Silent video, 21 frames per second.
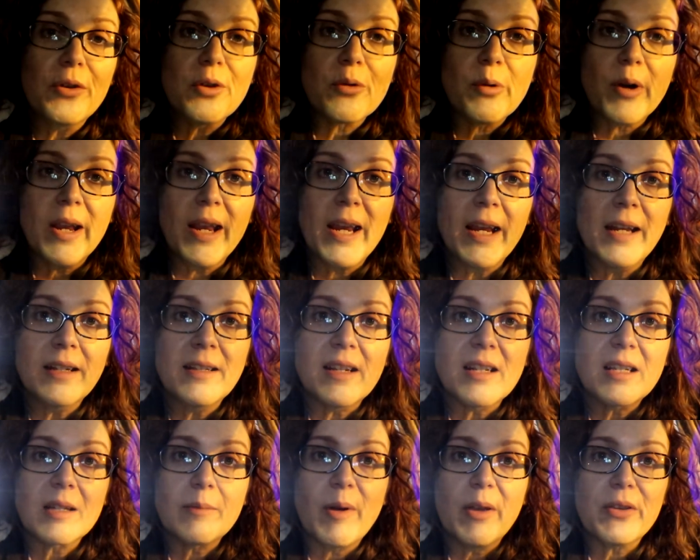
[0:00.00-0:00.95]
through the rain,
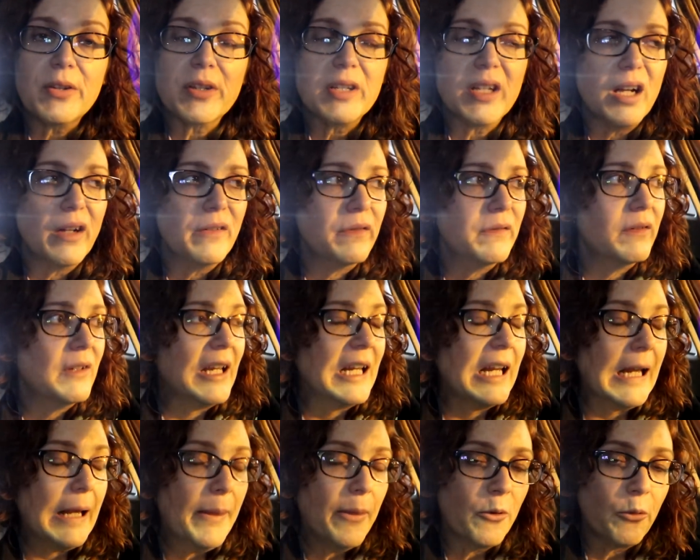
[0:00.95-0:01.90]
did some other stuff
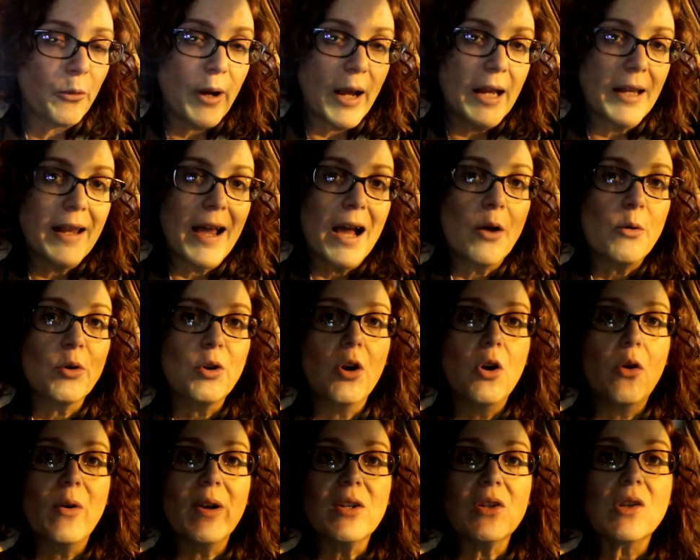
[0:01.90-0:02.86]
in the rain. Now we're
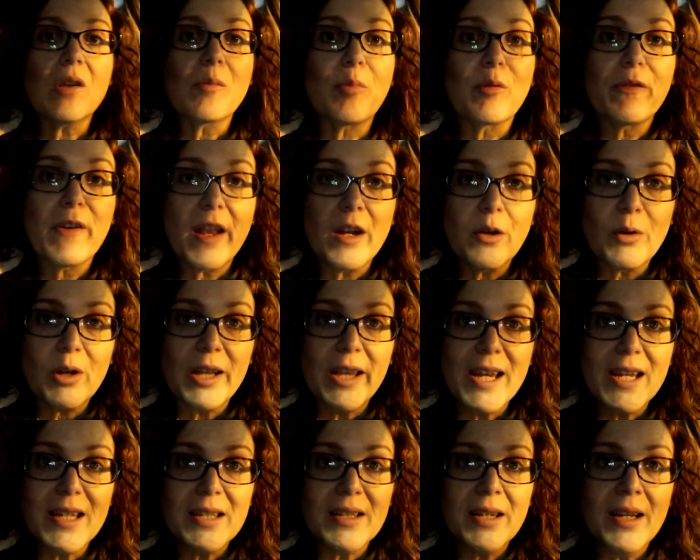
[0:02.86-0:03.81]
going to the credit
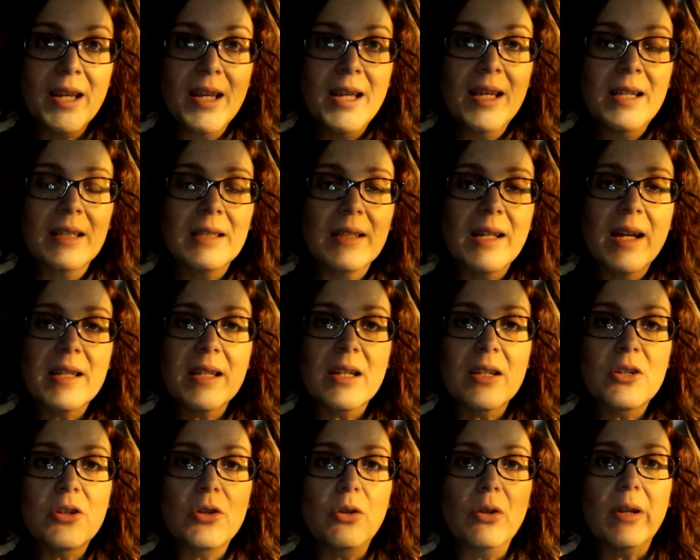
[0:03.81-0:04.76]
release,
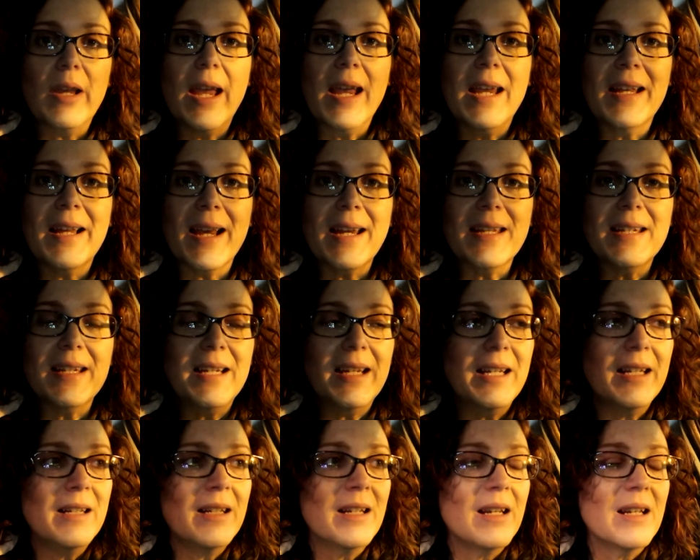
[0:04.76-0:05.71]
London
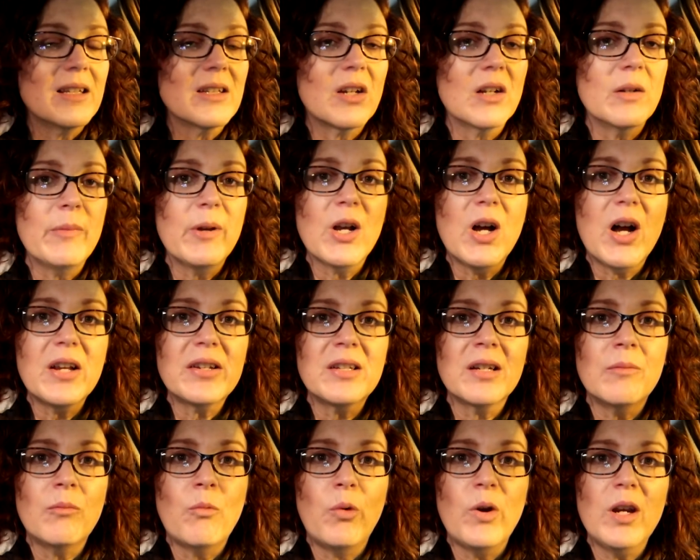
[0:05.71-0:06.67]
2K19 going to be
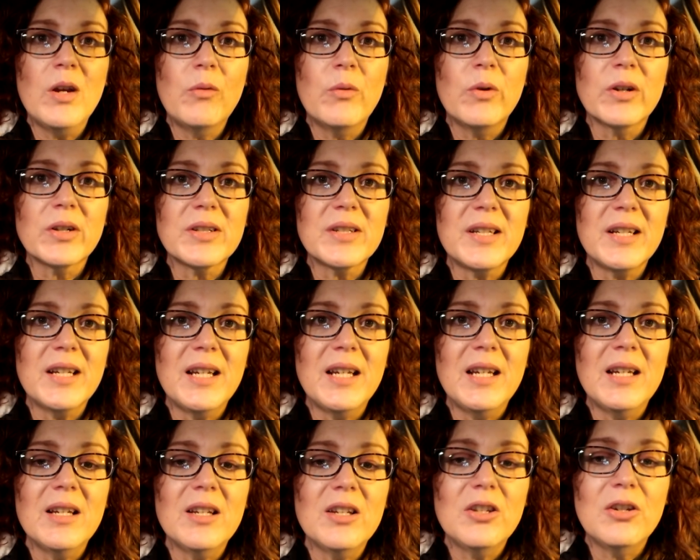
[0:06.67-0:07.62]
awesome. We will
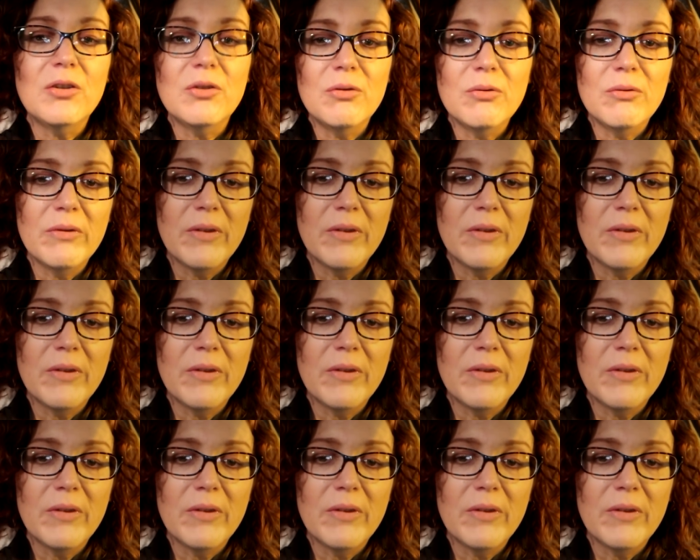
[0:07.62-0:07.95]
see you